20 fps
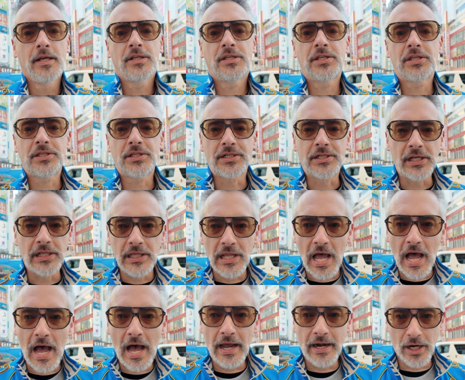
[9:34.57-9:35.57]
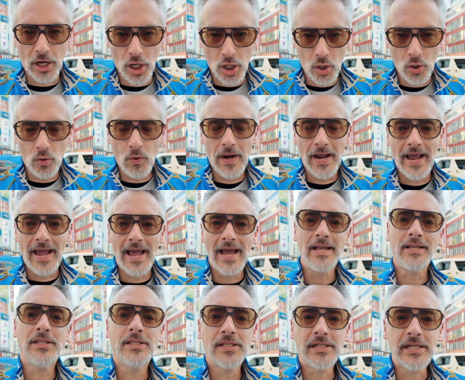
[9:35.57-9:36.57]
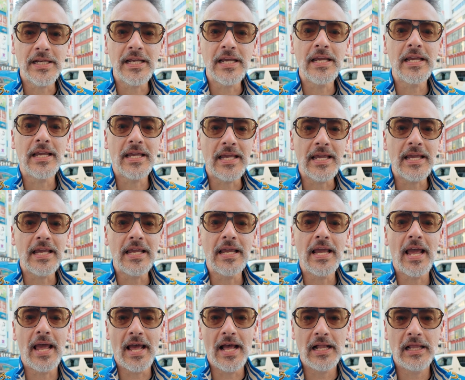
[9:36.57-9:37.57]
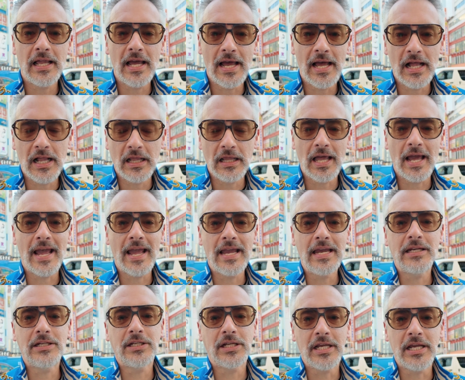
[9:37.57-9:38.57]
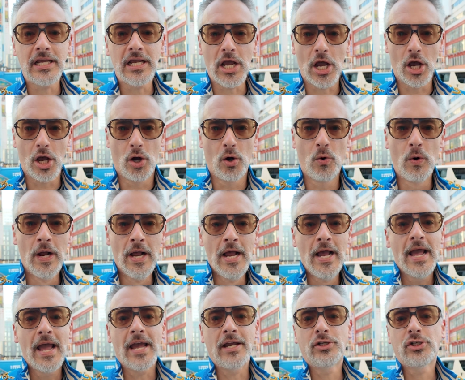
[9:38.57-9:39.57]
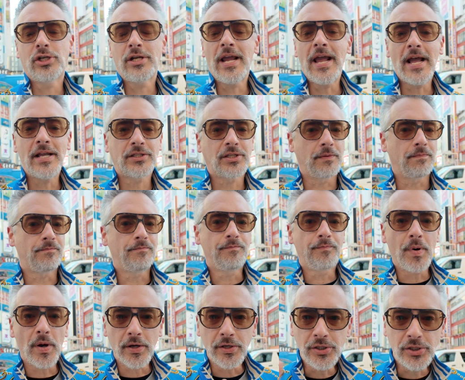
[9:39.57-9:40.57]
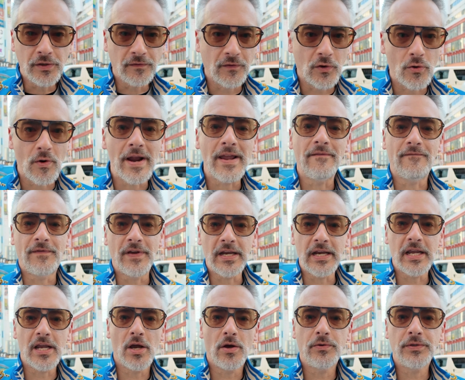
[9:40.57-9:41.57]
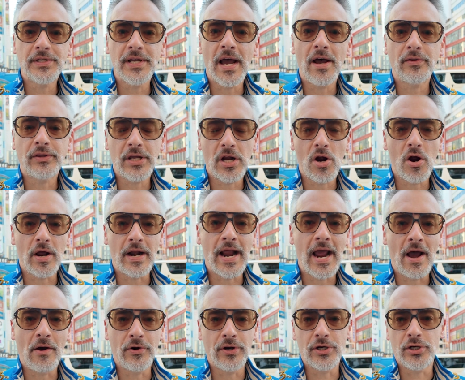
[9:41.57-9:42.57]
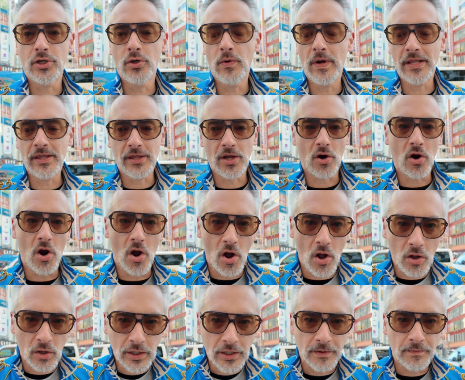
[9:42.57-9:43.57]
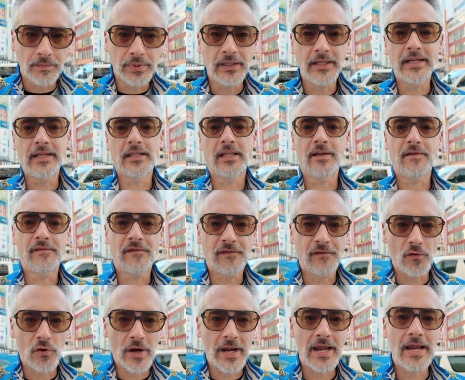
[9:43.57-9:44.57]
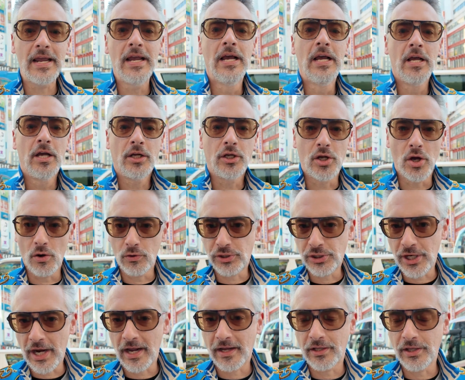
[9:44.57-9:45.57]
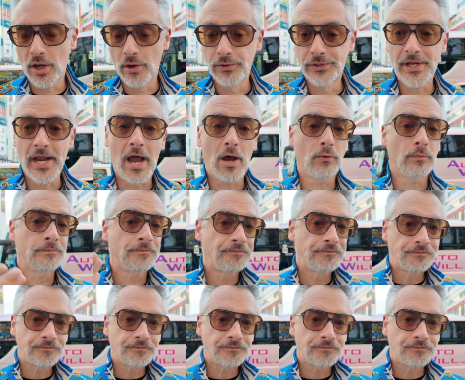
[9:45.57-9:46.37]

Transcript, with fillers: Stellato, S T E L L A T O. And she has a bunch of great videos out there on how to do it. They're all completely free. Go check those out.